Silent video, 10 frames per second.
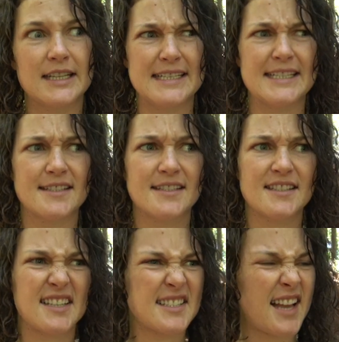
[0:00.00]
Is
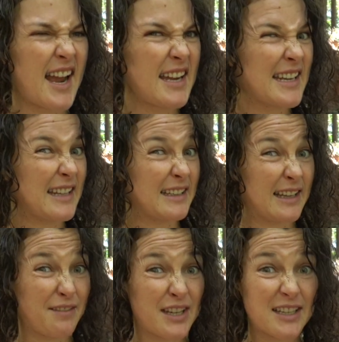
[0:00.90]
society
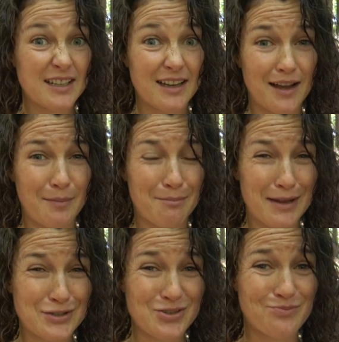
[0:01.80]
living a
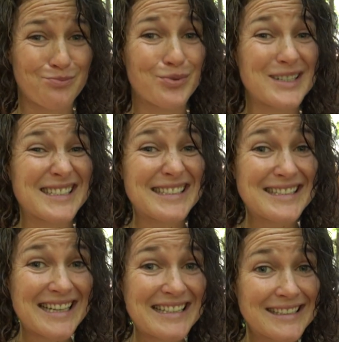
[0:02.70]
mental prison
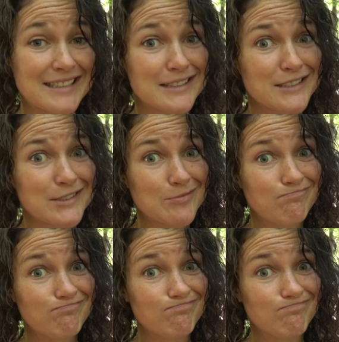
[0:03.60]
sentence?